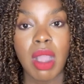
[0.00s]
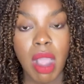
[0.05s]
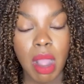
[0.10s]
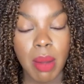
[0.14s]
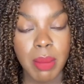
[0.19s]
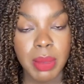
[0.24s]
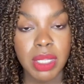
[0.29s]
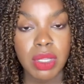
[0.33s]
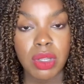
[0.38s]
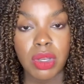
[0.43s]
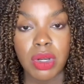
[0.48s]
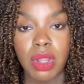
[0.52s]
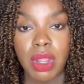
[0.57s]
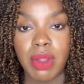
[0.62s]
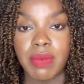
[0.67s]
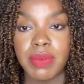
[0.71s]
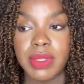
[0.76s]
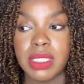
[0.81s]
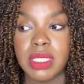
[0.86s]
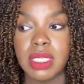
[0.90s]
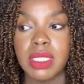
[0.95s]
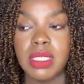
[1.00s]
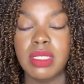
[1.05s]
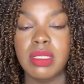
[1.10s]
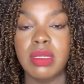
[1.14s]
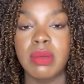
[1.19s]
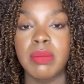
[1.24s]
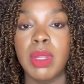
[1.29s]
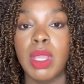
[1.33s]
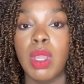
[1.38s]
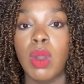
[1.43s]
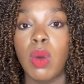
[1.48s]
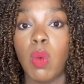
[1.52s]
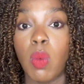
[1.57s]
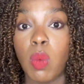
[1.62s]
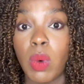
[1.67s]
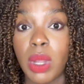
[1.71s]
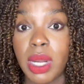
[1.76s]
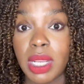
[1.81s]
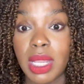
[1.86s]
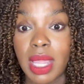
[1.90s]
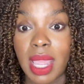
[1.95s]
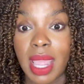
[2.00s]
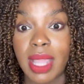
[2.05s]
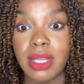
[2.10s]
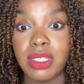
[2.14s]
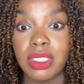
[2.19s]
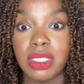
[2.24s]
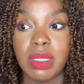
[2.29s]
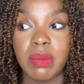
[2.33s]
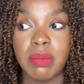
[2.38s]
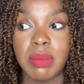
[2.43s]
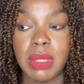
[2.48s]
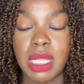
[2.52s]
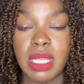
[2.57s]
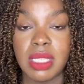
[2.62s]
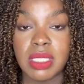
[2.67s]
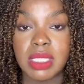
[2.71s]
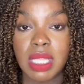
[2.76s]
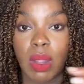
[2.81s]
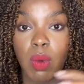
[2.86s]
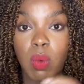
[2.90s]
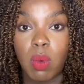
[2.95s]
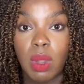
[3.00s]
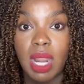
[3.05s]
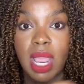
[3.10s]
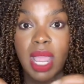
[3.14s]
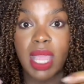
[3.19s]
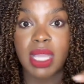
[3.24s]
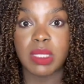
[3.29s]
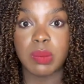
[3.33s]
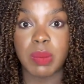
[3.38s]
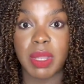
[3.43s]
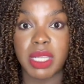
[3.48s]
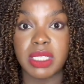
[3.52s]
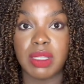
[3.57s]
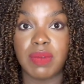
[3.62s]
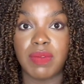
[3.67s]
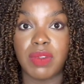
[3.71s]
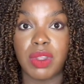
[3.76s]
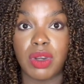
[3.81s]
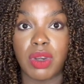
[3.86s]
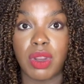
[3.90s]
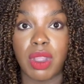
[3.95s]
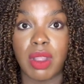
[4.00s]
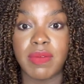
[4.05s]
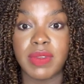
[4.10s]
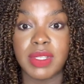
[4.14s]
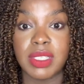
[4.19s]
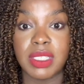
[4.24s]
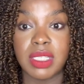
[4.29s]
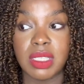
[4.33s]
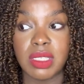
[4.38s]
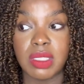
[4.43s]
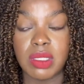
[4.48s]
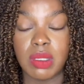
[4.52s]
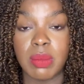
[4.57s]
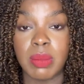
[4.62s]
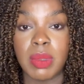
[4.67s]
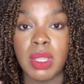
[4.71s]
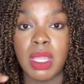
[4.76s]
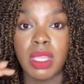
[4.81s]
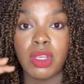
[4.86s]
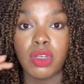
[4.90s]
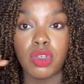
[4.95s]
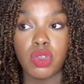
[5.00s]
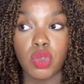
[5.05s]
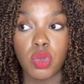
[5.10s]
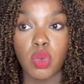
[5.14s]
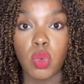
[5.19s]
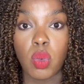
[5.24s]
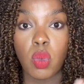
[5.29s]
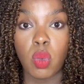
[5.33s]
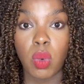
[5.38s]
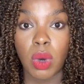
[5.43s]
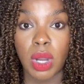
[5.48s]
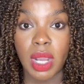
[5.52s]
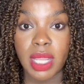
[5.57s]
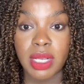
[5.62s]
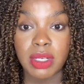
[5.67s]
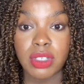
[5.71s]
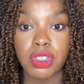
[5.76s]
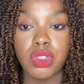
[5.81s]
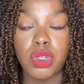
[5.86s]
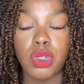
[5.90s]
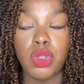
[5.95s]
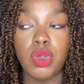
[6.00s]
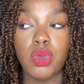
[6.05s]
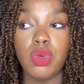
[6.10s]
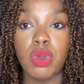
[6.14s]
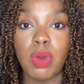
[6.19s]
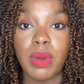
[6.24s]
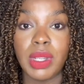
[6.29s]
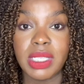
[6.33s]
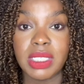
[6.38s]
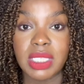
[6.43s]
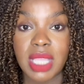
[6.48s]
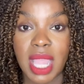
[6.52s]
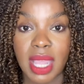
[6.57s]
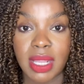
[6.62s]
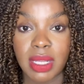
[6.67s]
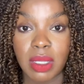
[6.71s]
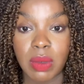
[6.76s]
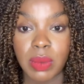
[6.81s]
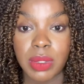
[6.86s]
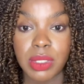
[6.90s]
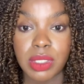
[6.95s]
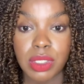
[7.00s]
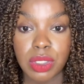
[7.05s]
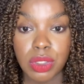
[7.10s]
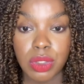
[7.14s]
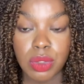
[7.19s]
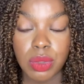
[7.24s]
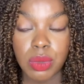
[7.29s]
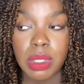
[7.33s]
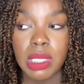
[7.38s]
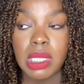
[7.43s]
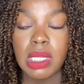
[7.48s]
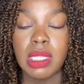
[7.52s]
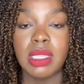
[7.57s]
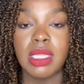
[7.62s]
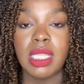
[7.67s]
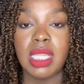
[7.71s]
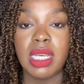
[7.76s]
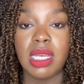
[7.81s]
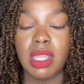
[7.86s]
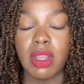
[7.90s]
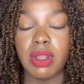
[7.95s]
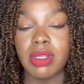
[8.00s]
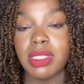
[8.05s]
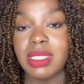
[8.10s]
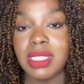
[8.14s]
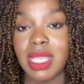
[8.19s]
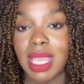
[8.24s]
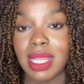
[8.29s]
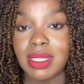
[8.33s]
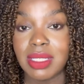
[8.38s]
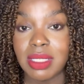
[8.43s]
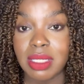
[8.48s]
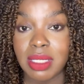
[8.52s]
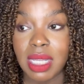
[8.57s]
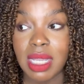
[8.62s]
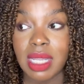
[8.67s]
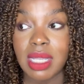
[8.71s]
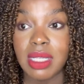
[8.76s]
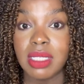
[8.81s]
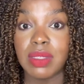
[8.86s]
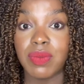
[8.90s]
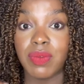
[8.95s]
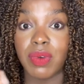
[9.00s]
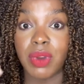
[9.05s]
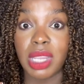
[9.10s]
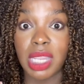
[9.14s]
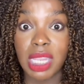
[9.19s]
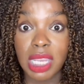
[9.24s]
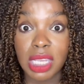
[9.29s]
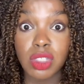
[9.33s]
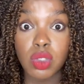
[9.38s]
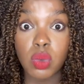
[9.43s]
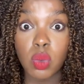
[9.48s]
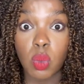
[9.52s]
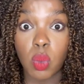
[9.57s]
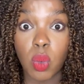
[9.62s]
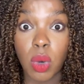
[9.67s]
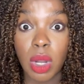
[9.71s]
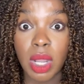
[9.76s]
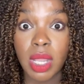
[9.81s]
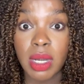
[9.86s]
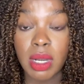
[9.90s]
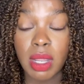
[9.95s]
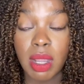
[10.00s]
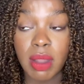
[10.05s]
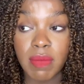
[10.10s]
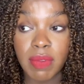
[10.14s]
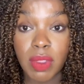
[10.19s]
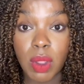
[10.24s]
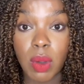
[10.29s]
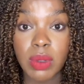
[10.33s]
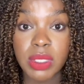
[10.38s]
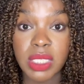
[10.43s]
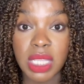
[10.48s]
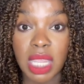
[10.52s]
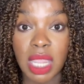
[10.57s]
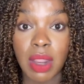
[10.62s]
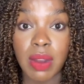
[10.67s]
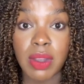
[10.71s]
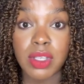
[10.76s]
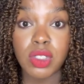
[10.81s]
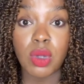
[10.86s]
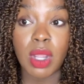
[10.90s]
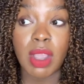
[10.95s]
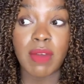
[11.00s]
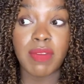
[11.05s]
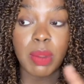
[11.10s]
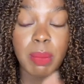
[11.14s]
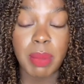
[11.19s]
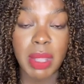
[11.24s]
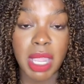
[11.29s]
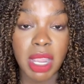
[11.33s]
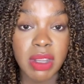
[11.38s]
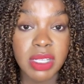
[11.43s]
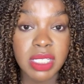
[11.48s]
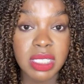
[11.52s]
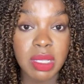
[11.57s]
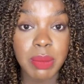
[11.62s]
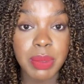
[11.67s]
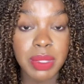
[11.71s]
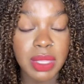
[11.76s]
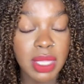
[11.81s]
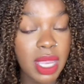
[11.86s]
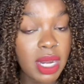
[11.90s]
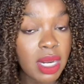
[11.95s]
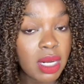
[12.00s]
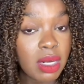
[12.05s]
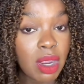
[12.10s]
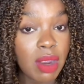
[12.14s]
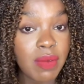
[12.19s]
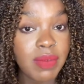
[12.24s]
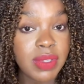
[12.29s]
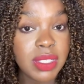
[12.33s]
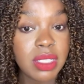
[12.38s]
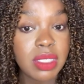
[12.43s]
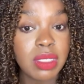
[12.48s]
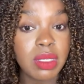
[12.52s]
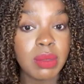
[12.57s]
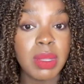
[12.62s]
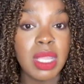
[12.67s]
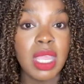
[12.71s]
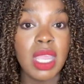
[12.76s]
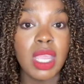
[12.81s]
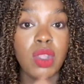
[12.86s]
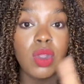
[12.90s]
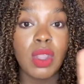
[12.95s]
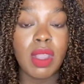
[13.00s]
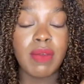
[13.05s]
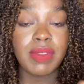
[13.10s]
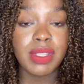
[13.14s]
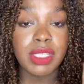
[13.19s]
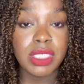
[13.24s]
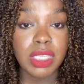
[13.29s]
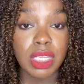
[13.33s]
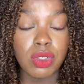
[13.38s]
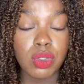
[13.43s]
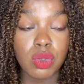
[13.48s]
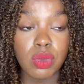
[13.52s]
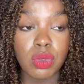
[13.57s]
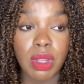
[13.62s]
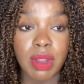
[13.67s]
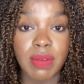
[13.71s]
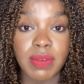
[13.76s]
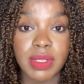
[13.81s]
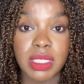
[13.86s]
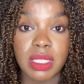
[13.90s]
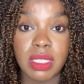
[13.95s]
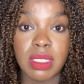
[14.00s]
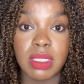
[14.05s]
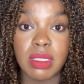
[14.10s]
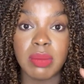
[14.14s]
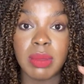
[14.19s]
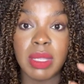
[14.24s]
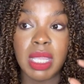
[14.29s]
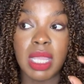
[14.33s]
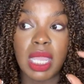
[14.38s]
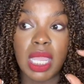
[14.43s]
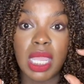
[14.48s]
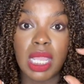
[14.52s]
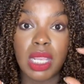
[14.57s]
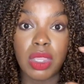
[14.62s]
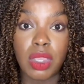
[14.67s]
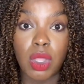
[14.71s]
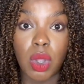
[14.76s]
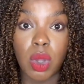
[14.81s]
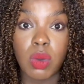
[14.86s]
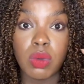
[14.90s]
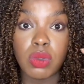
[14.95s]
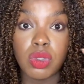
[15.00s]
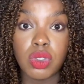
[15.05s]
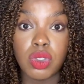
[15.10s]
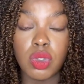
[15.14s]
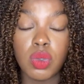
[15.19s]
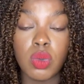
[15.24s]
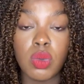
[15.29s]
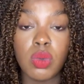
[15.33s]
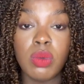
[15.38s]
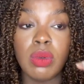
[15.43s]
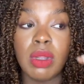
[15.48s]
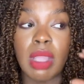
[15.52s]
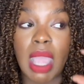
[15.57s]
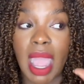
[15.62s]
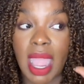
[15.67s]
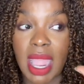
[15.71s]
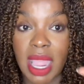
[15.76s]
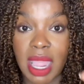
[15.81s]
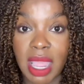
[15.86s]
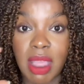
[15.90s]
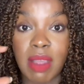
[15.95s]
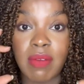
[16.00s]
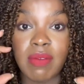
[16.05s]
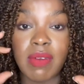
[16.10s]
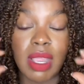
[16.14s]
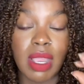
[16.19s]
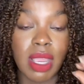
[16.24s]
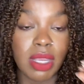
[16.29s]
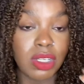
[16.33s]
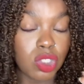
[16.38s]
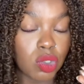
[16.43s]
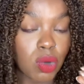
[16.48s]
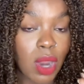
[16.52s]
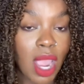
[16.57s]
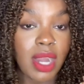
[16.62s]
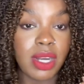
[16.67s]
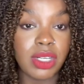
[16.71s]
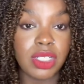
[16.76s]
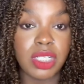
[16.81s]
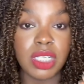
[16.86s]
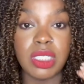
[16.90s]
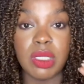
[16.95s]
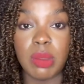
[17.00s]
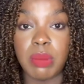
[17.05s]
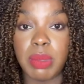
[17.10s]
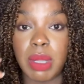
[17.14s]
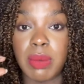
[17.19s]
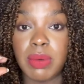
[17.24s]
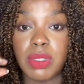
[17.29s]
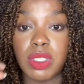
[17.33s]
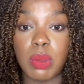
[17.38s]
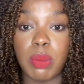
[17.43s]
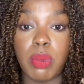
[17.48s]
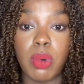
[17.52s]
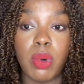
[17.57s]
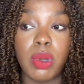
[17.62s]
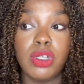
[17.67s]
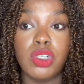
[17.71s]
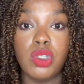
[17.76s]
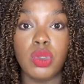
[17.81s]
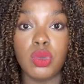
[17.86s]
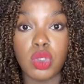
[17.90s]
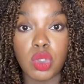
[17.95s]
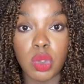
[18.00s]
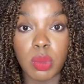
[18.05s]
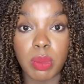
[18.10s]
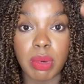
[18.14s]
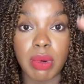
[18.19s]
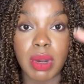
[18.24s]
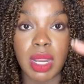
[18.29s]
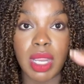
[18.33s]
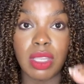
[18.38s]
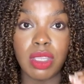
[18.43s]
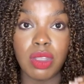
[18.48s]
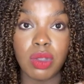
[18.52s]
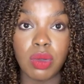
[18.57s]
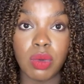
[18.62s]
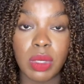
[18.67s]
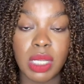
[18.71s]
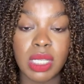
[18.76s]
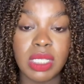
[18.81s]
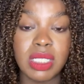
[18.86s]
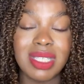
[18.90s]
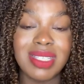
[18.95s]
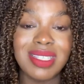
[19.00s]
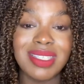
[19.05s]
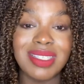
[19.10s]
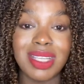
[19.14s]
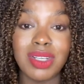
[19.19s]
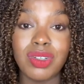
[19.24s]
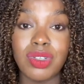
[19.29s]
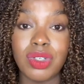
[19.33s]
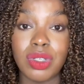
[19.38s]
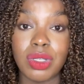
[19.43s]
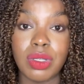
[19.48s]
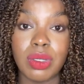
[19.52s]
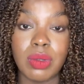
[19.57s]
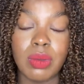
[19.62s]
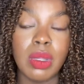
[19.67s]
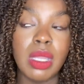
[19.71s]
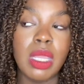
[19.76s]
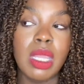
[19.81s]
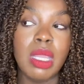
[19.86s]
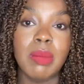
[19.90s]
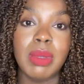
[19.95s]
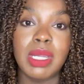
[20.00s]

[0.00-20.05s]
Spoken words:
calming your nervous system, what it actually means, like what aspects of your nervous system do what, so you know exactly what to do. Then there's techniques for each one of those areas. You have the parasympathetic nervous system, you have the central nervous system, and those two, I have strategies to be able to support you, to bring you and to center you.